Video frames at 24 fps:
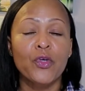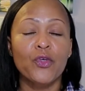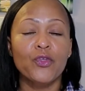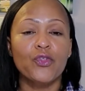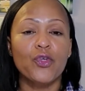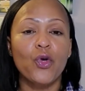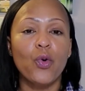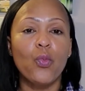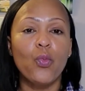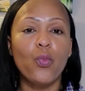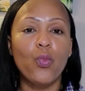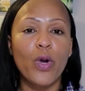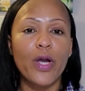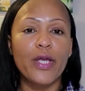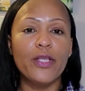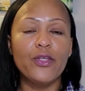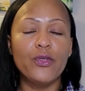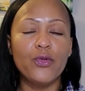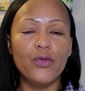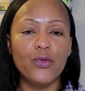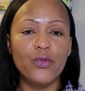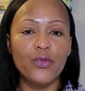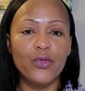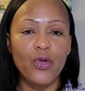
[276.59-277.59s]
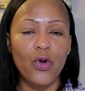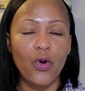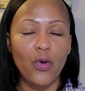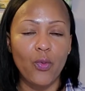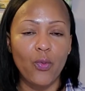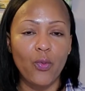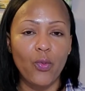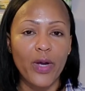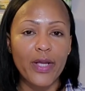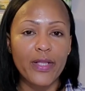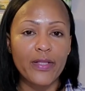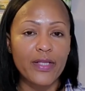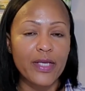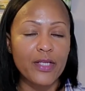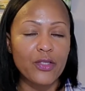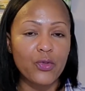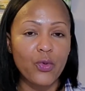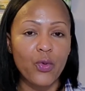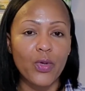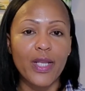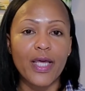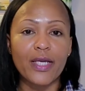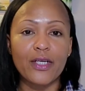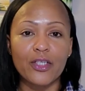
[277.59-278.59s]
So when you know, when they
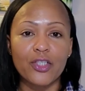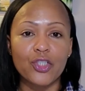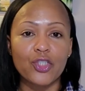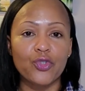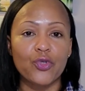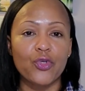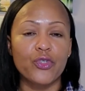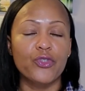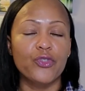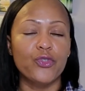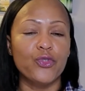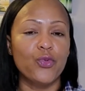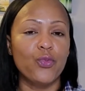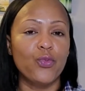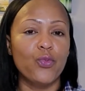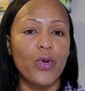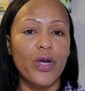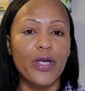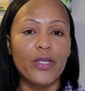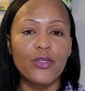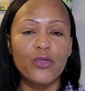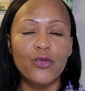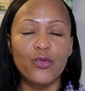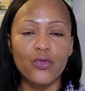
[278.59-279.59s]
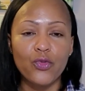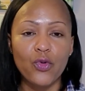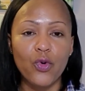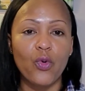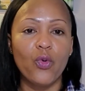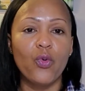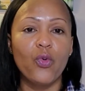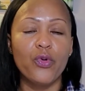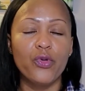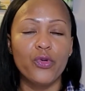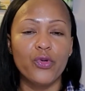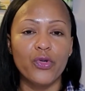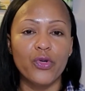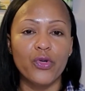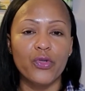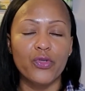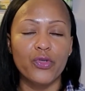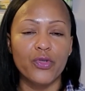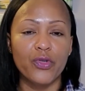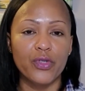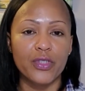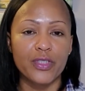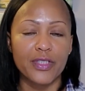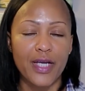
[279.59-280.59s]
know, like, and trust you, when you know who your
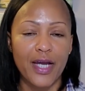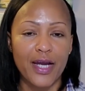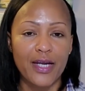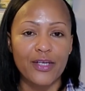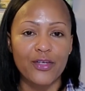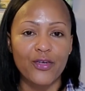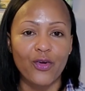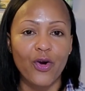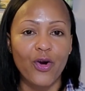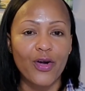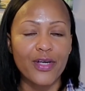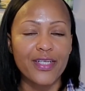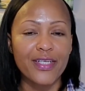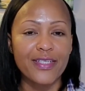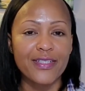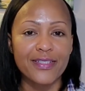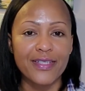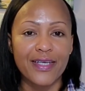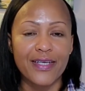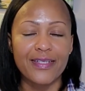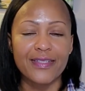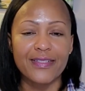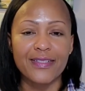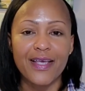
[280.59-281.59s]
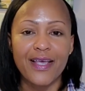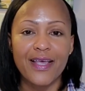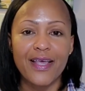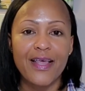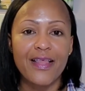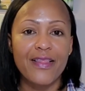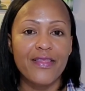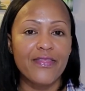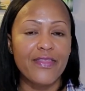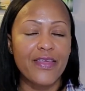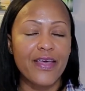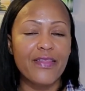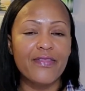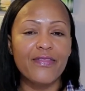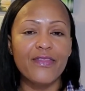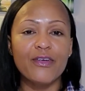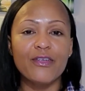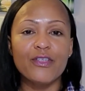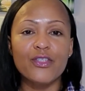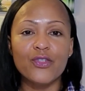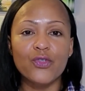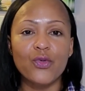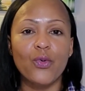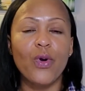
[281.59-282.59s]
your target audience is, then
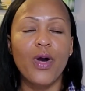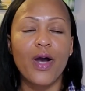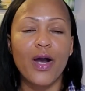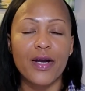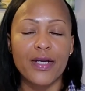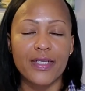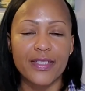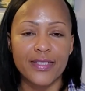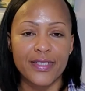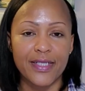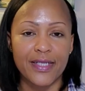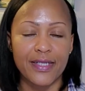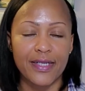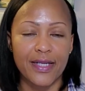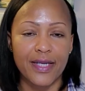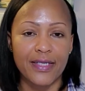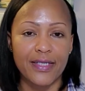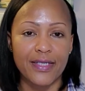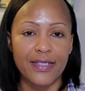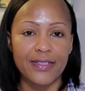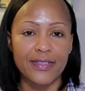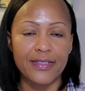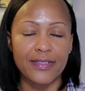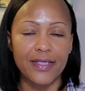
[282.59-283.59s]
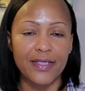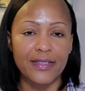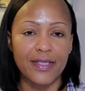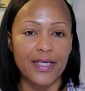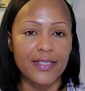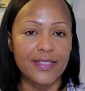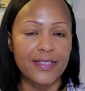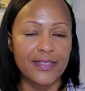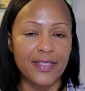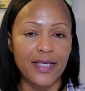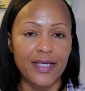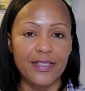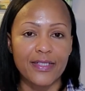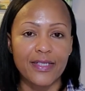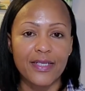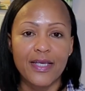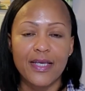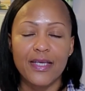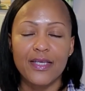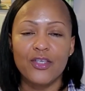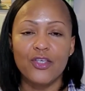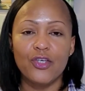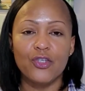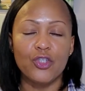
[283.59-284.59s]
there's no hard sell. Like I said,
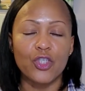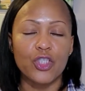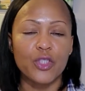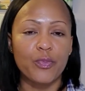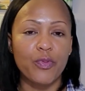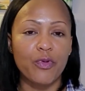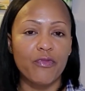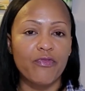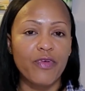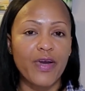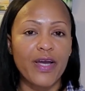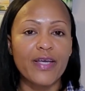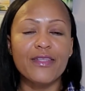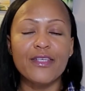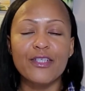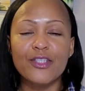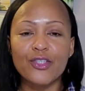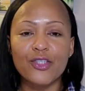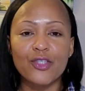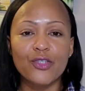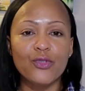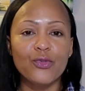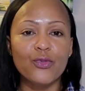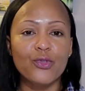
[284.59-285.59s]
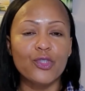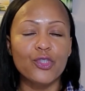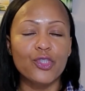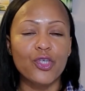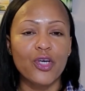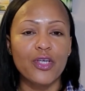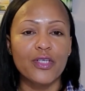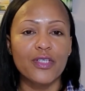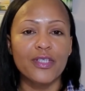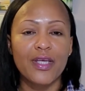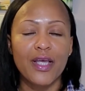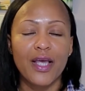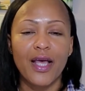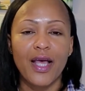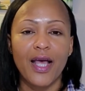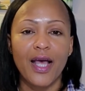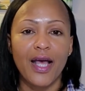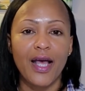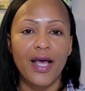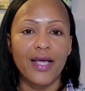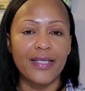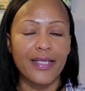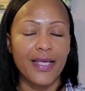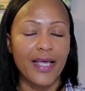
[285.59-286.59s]
you just provide the solution
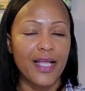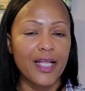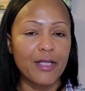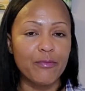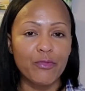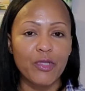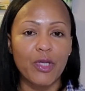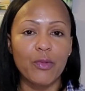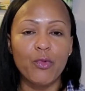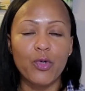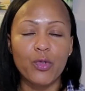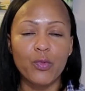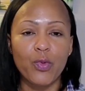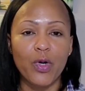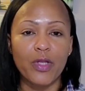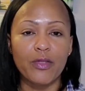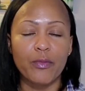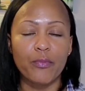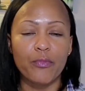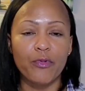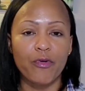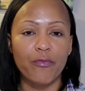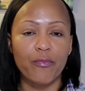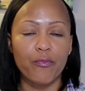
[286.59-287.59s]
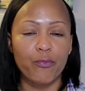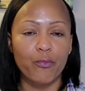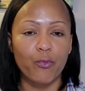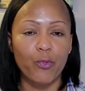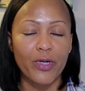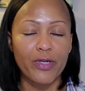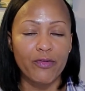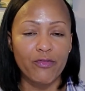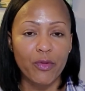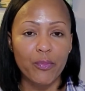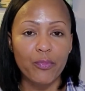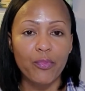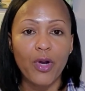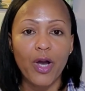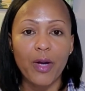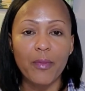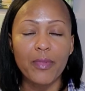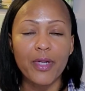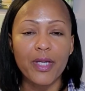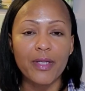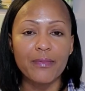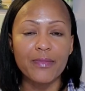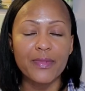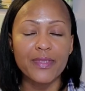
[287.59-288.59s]
and help them with whatever
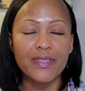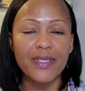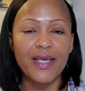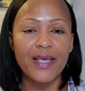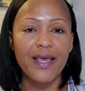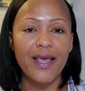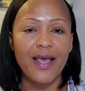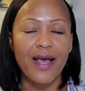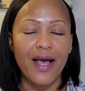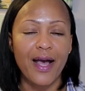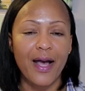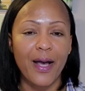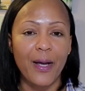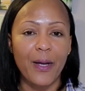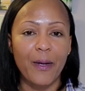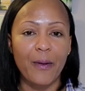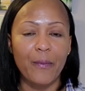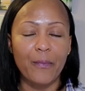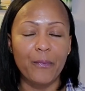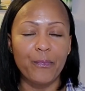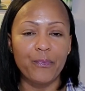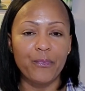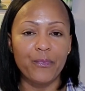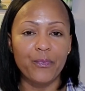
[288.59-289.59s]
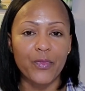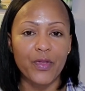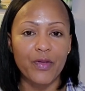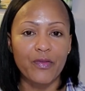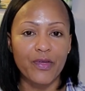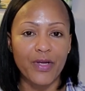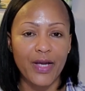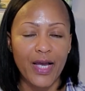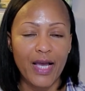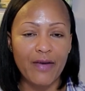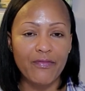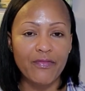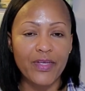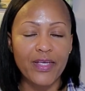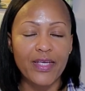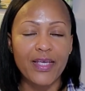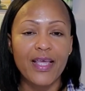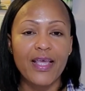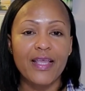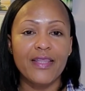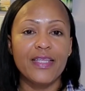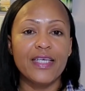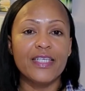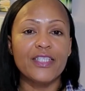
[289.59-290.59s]
problems um, they're
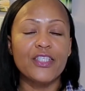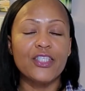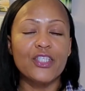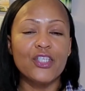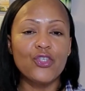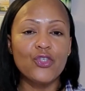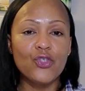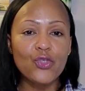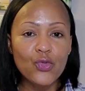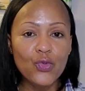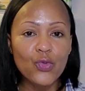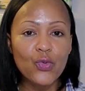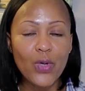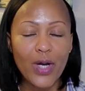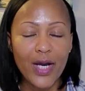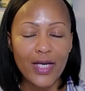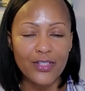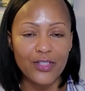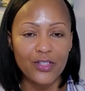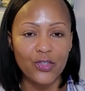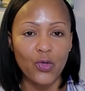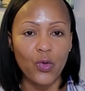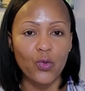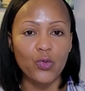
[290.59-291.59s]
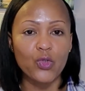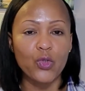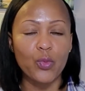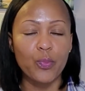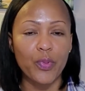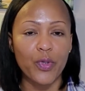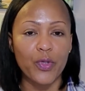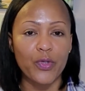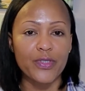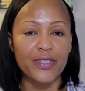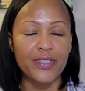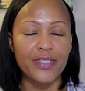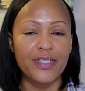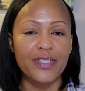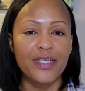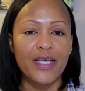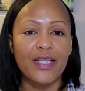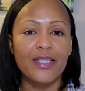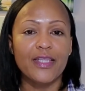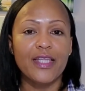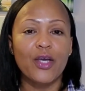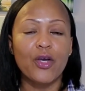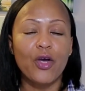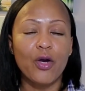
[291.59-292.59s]
having. They see you as a go-to person.
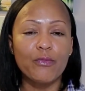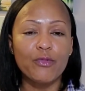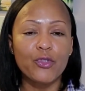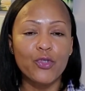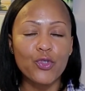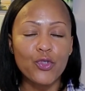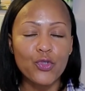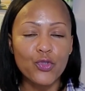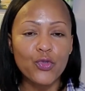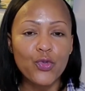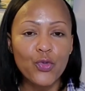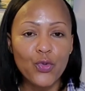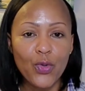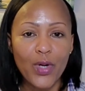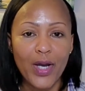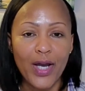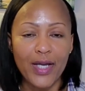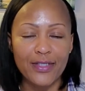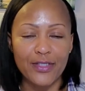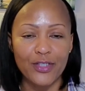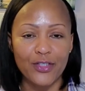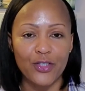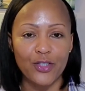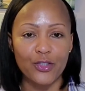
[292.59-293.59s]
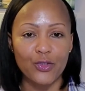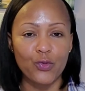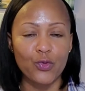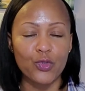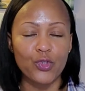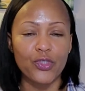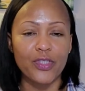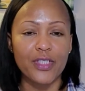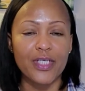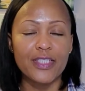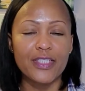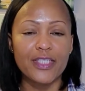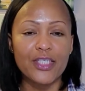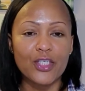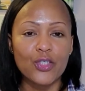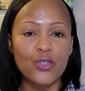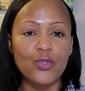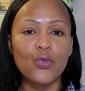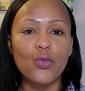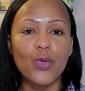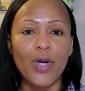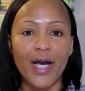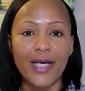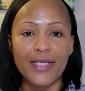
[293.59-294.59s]
They come to you as a solution. They see
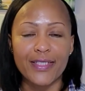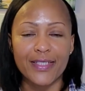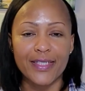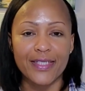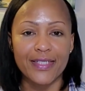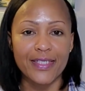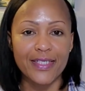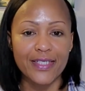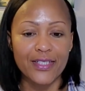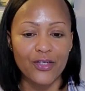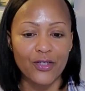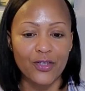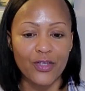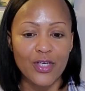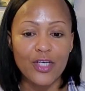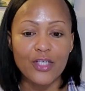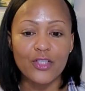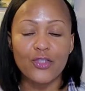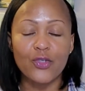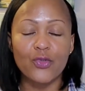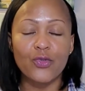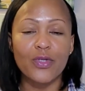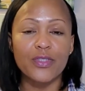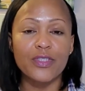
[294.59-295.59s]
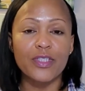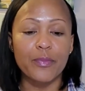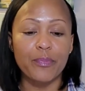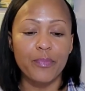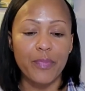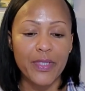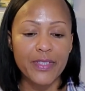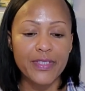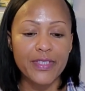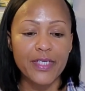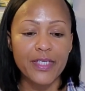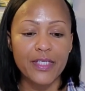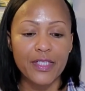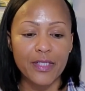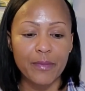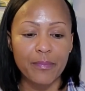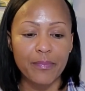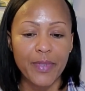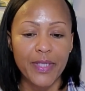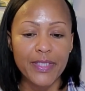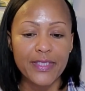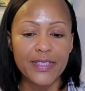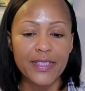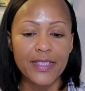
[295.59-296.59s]
you as a leader. So those are
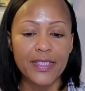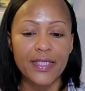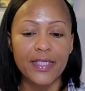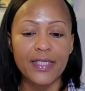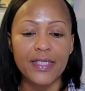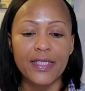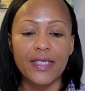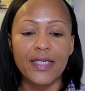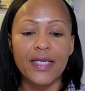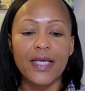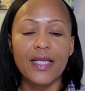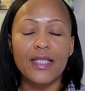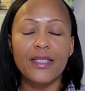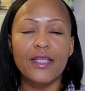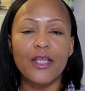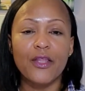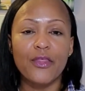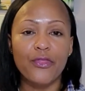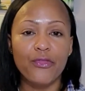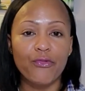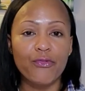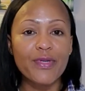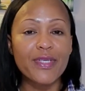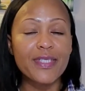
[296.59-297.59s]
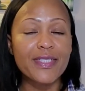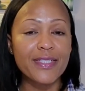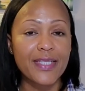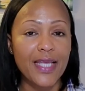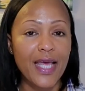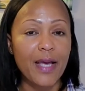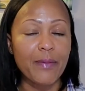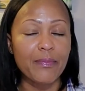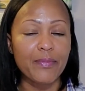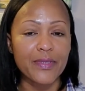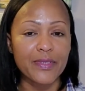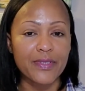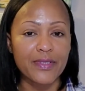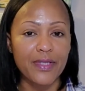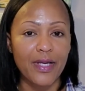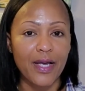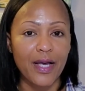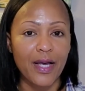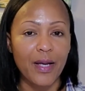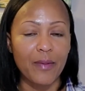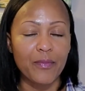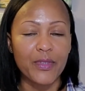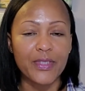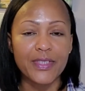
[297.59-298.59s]
basic, basically the three steps,
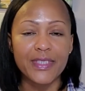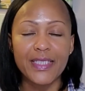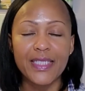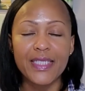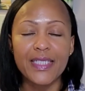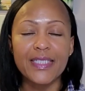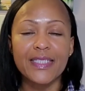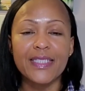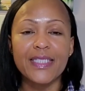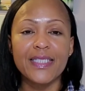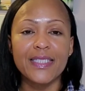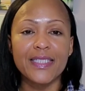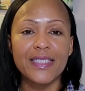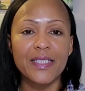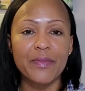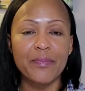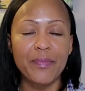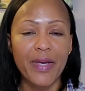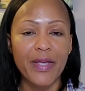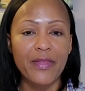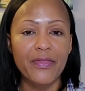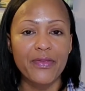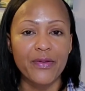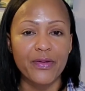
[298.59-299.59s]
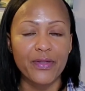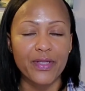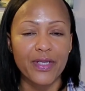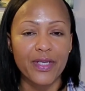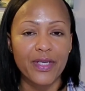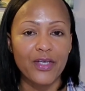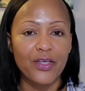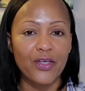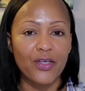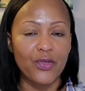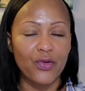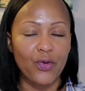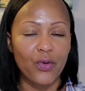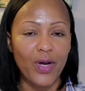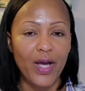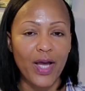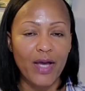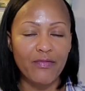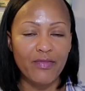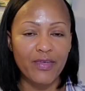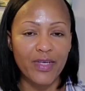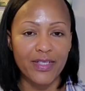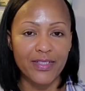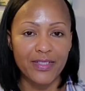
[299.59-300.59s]
um, the T C C method, you know,
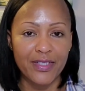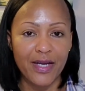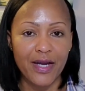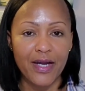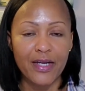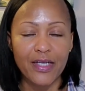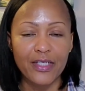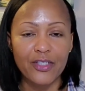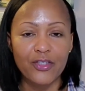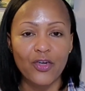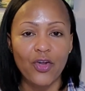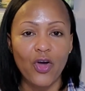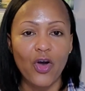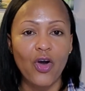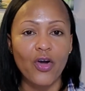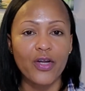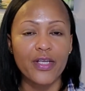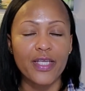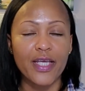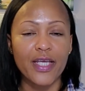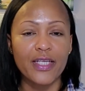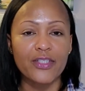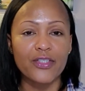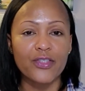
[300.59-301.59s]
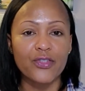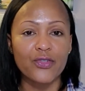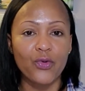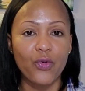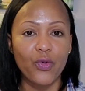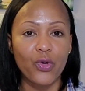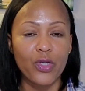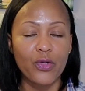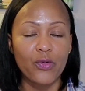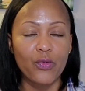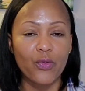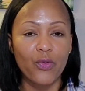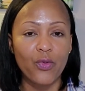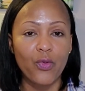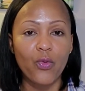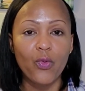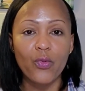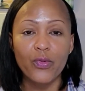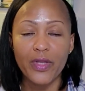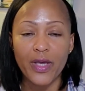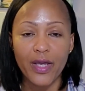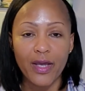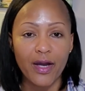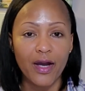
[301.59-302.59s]
having a targeted audience, knowing
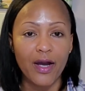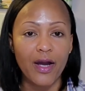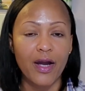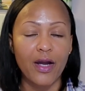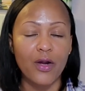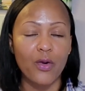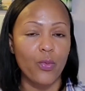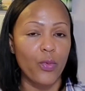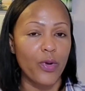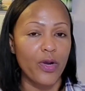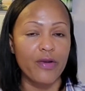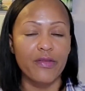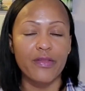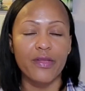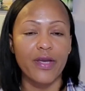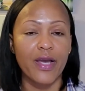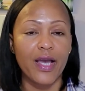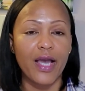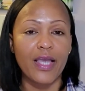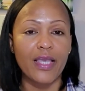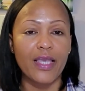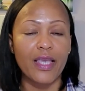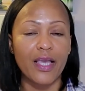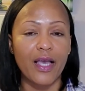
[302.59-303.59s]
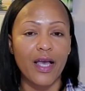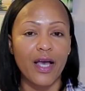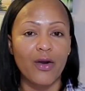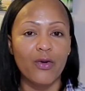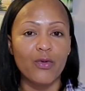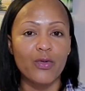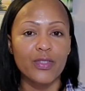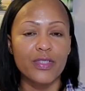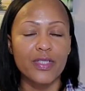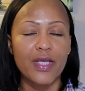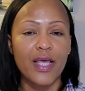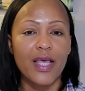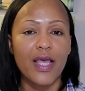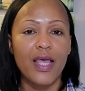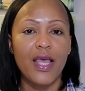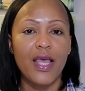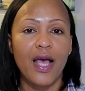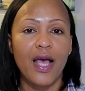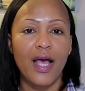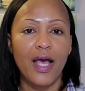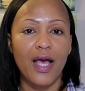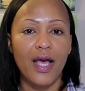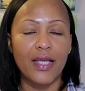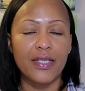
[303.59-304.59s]
who they are, where they're hanging out,
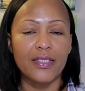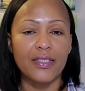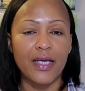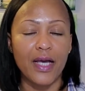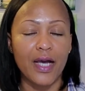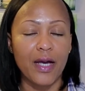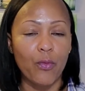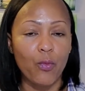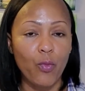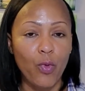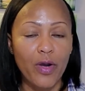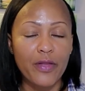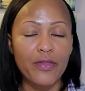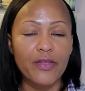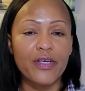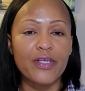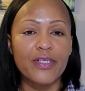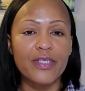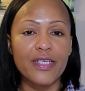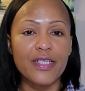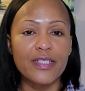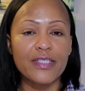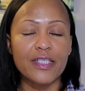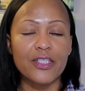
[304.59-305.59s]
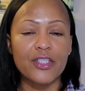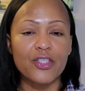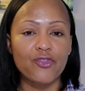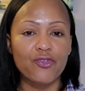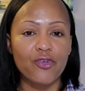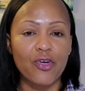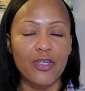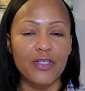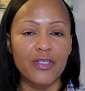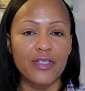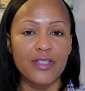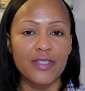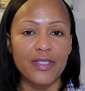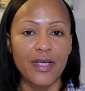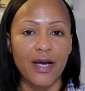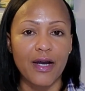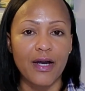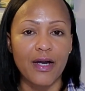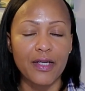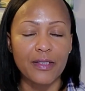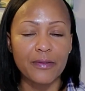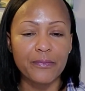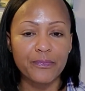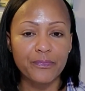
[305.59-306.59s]
and uh, what their needs and struggles
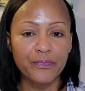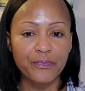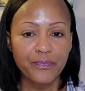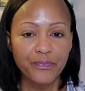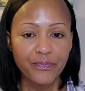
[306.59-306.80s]
are.